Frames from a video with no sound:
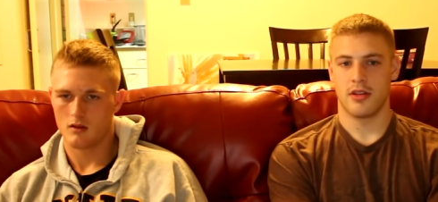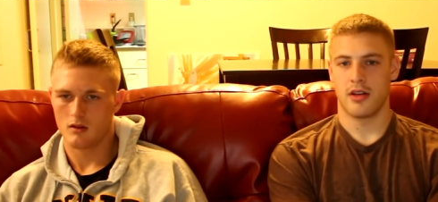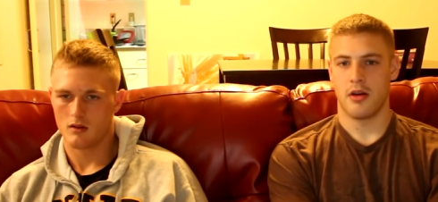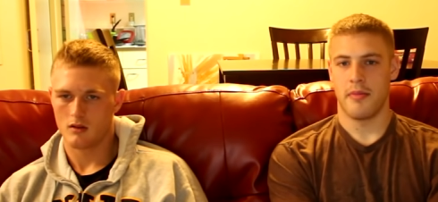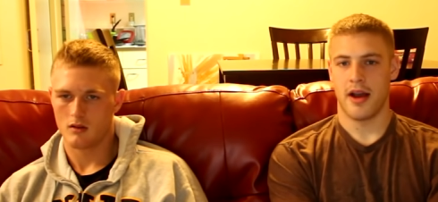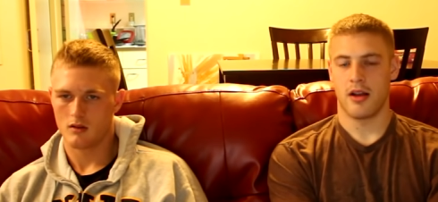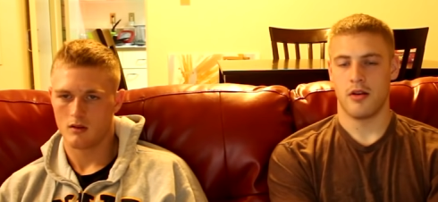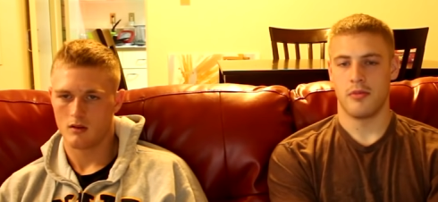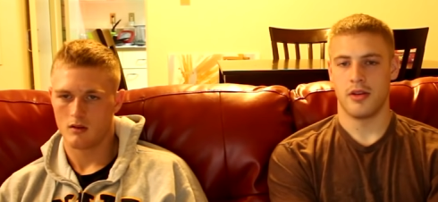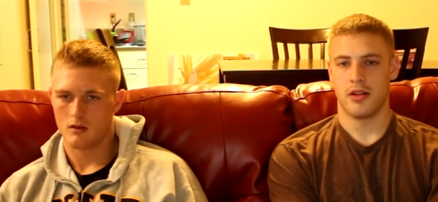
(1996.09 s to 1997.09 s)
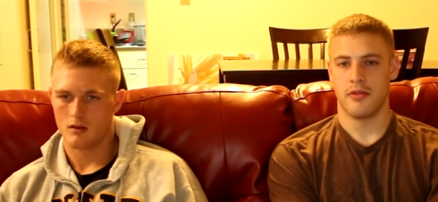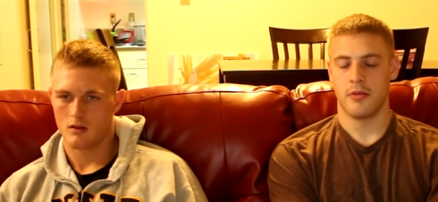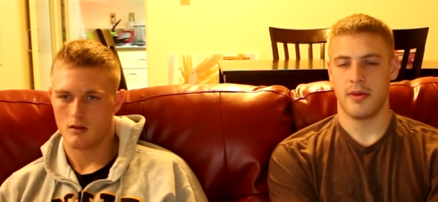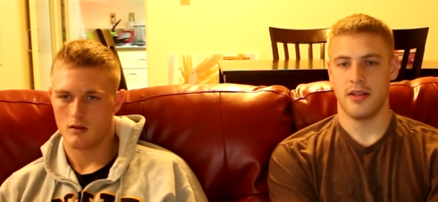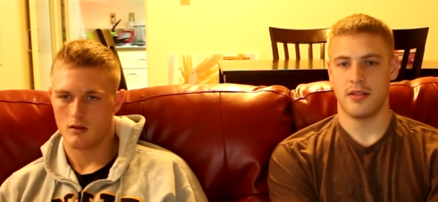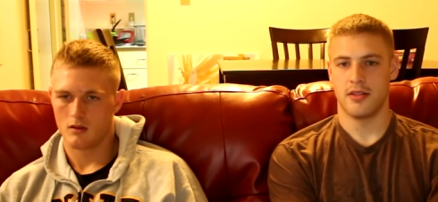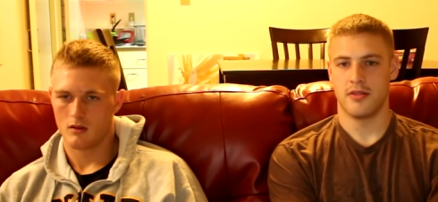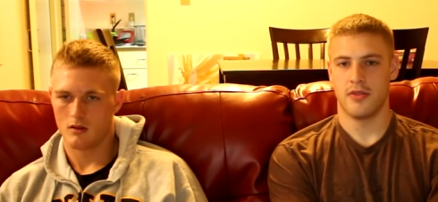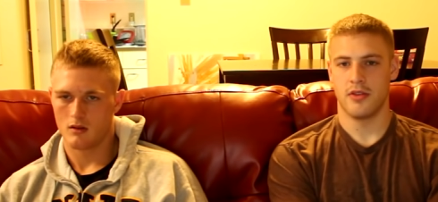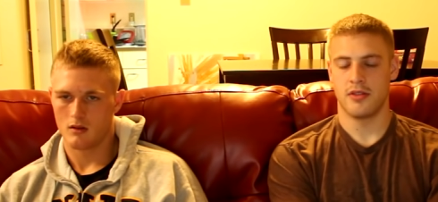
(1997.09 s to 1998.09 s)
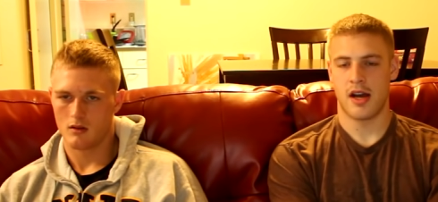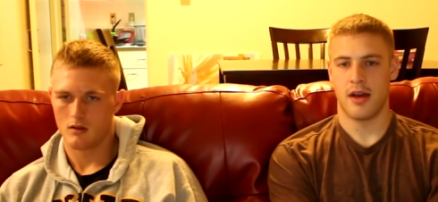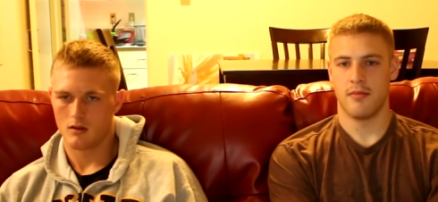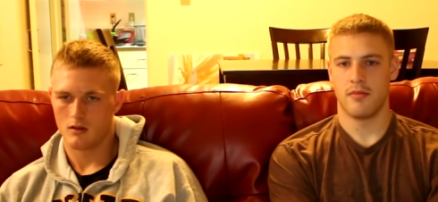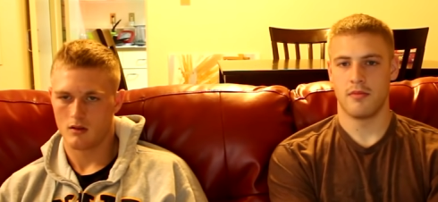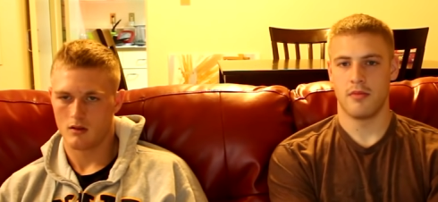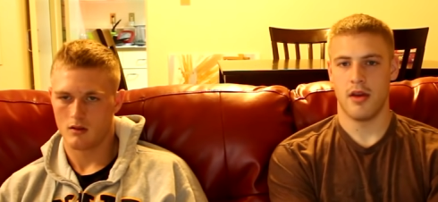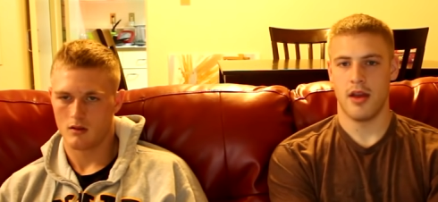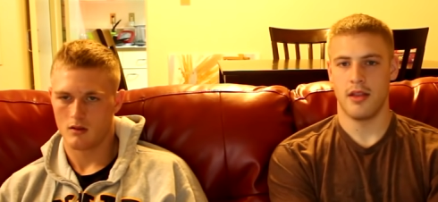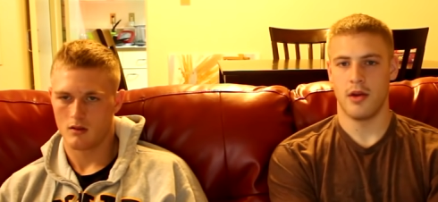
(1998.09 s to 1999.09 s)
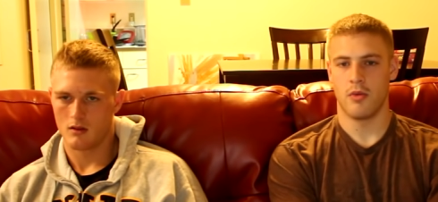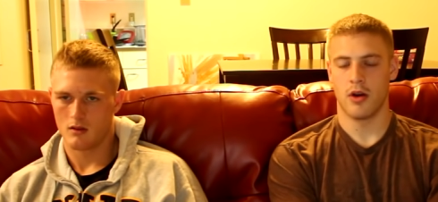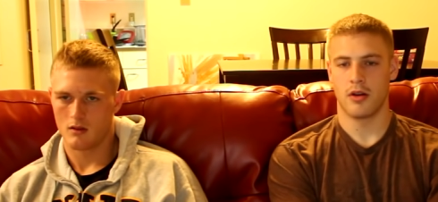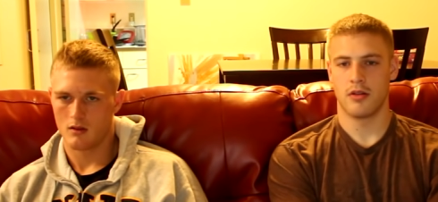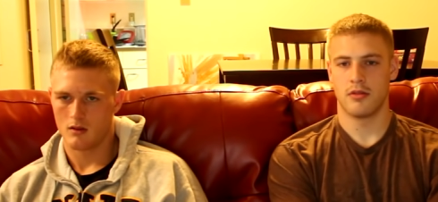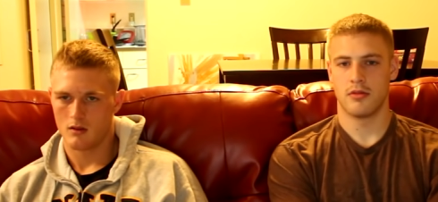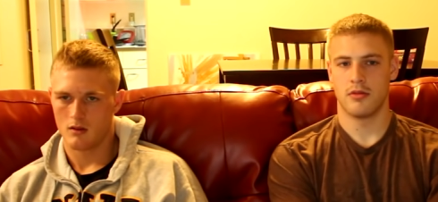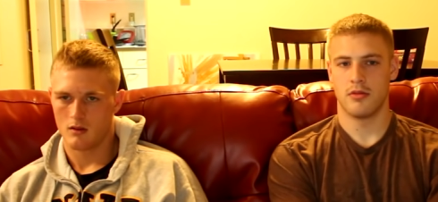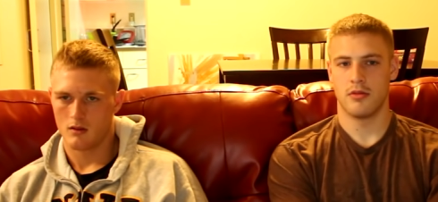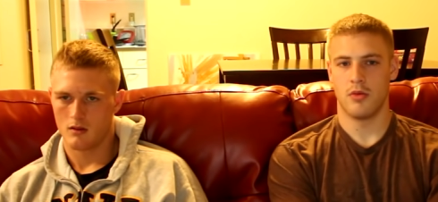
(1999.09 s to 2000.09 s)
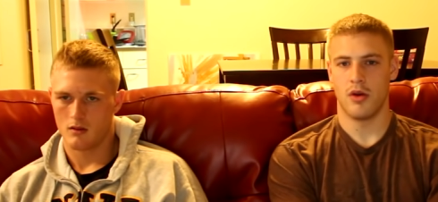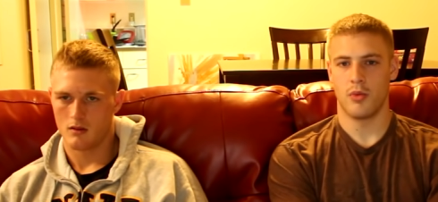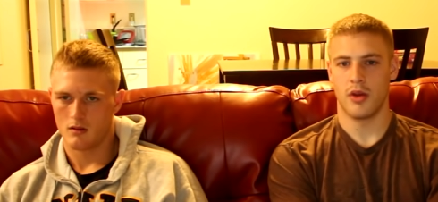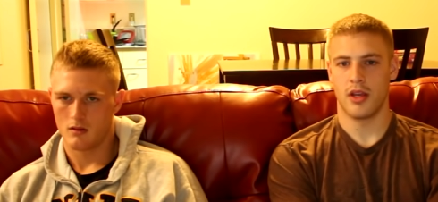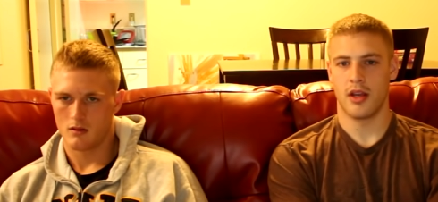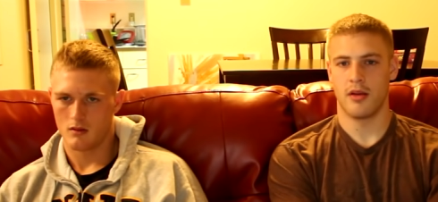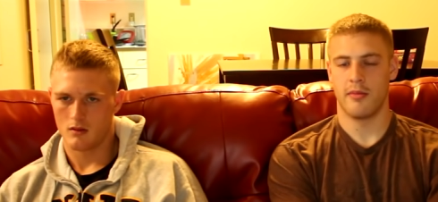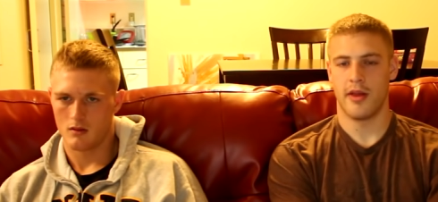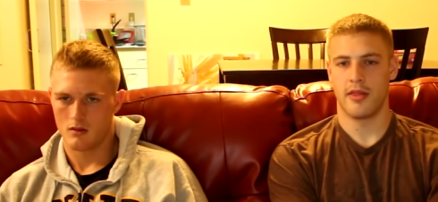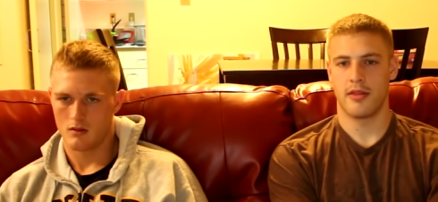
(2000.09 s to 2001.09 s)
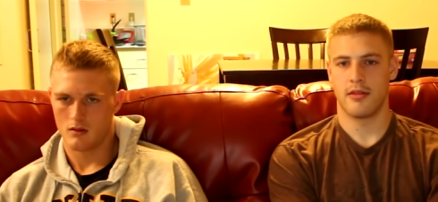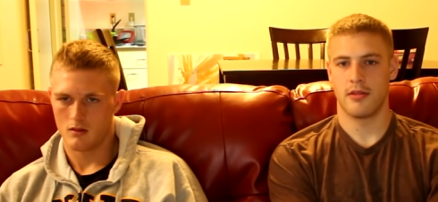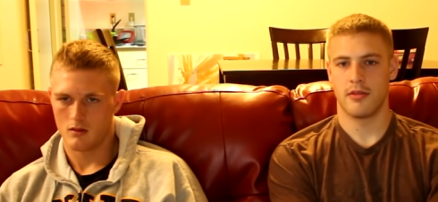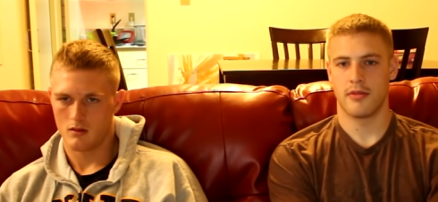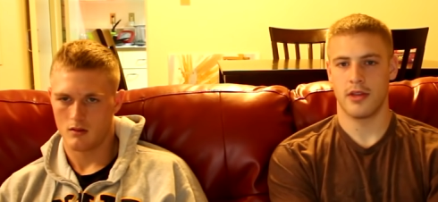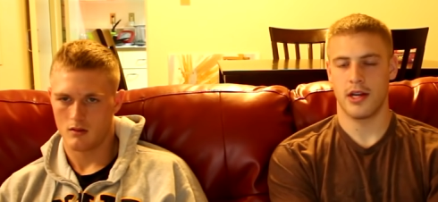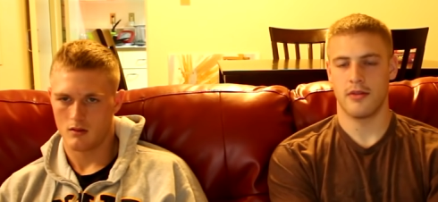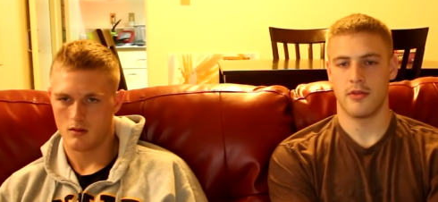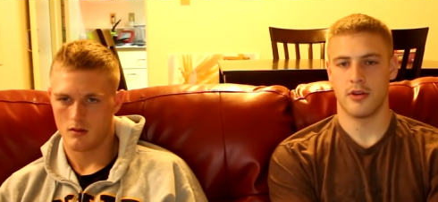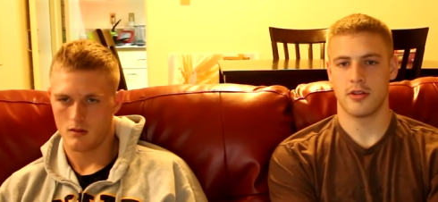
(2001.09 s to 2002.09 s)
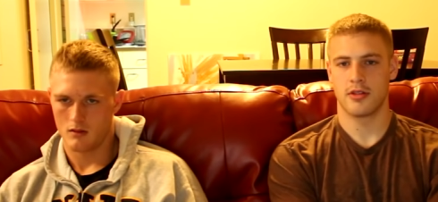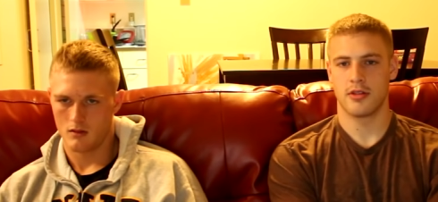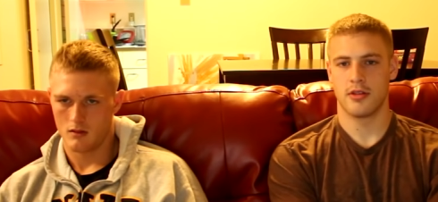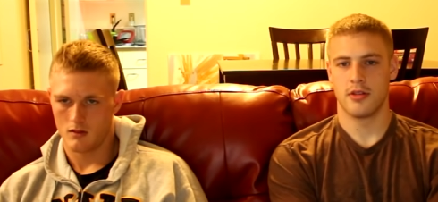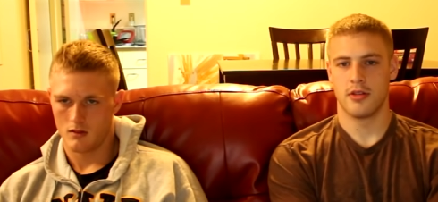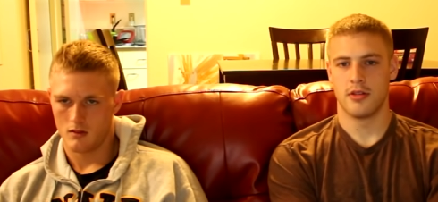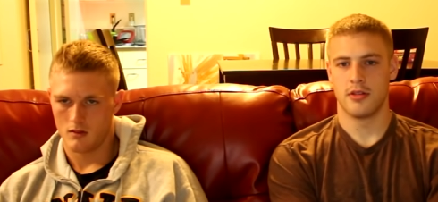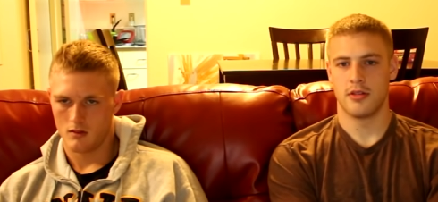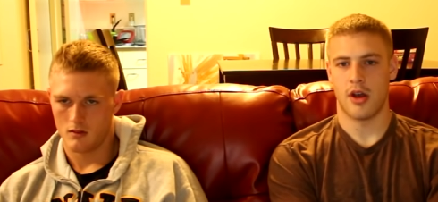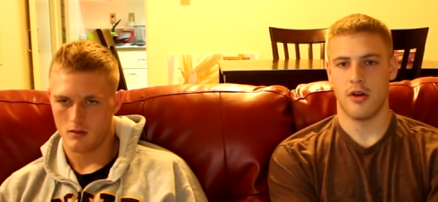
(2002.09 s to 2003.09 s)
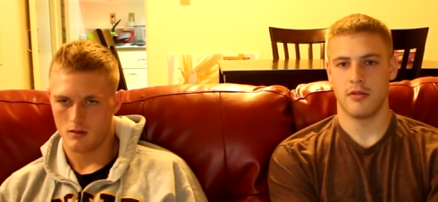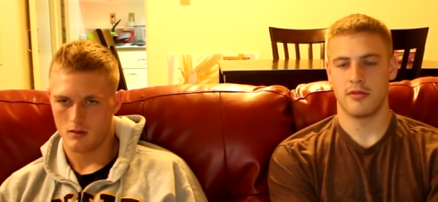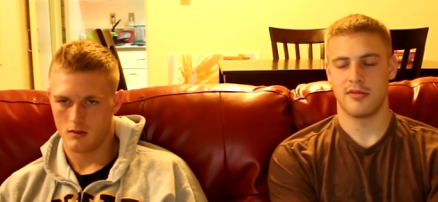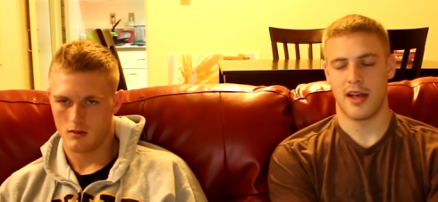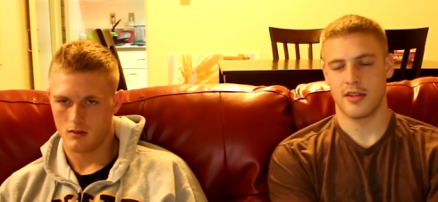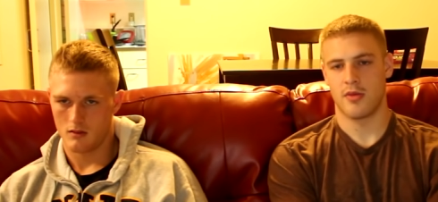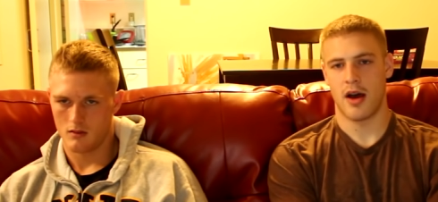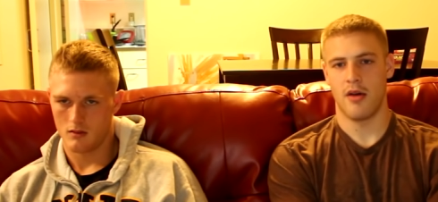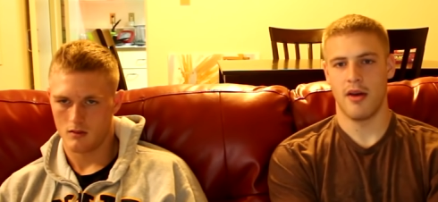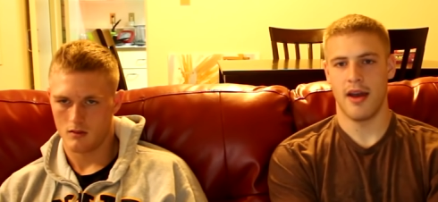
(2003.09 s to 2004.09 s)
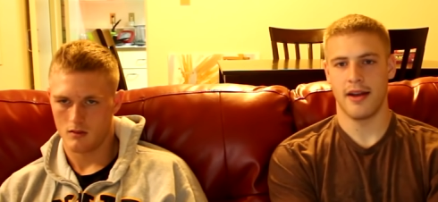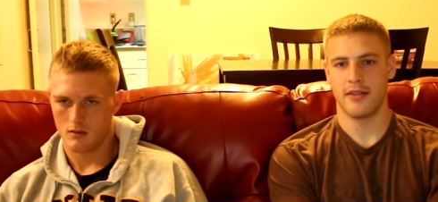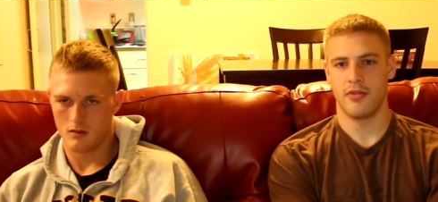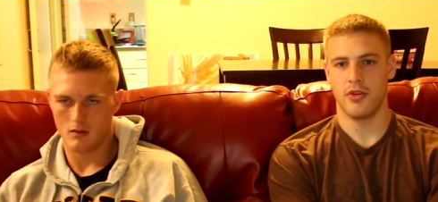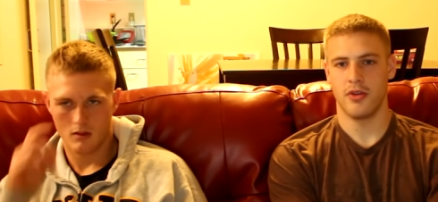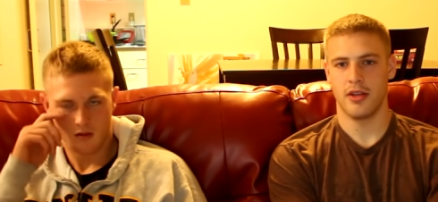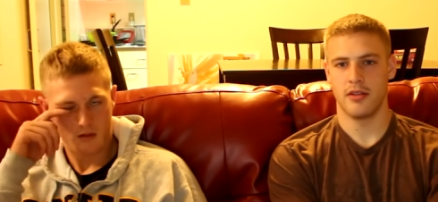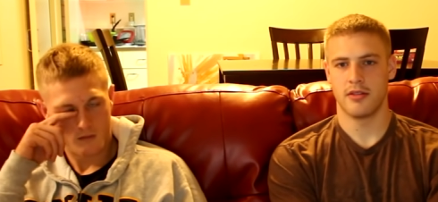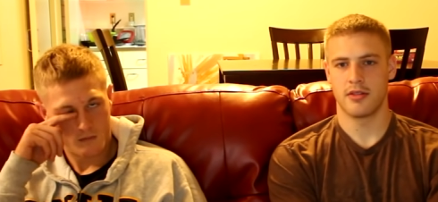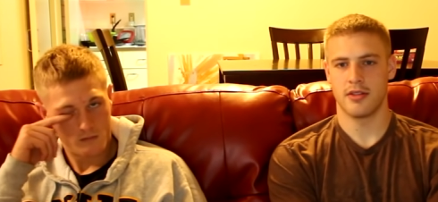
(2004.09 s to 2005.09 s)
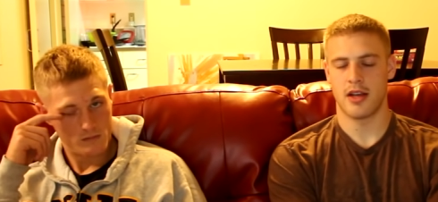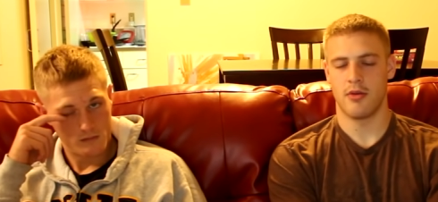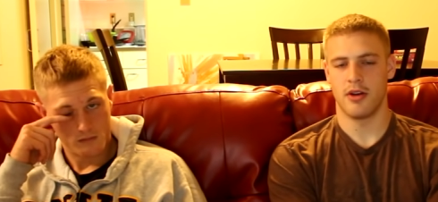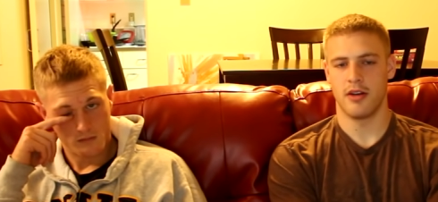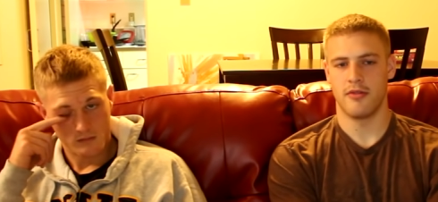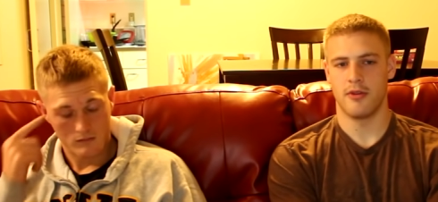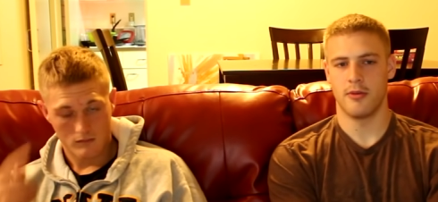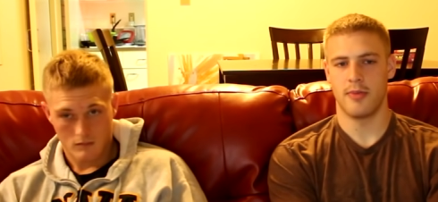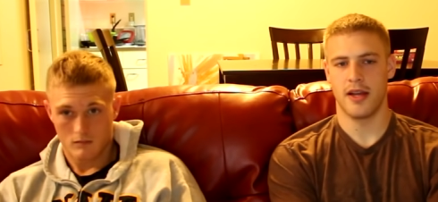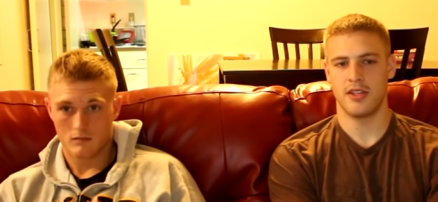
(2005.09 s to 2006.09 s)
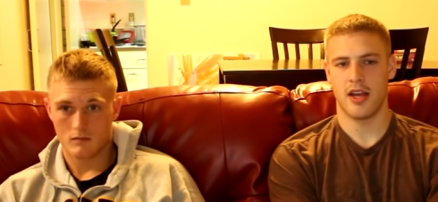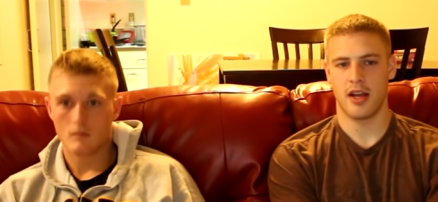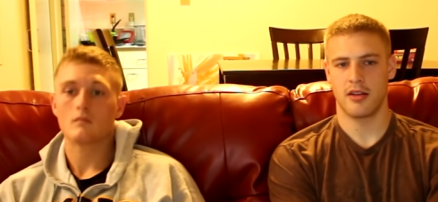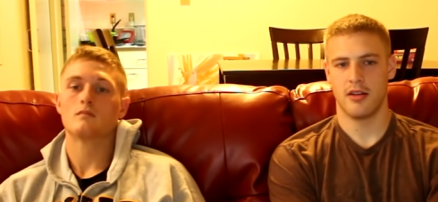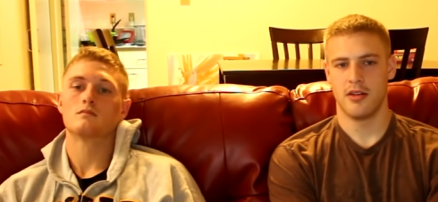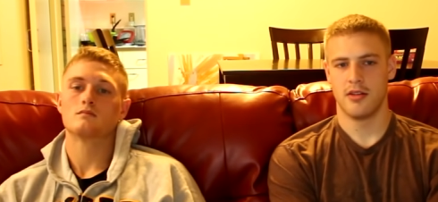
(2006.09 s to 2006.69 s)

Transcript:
Speaker 1: and then go back home and deliver pizzas full time and then work one weekend a month for the Air Force. So that's why I went active duty, because I wanted a full paycheck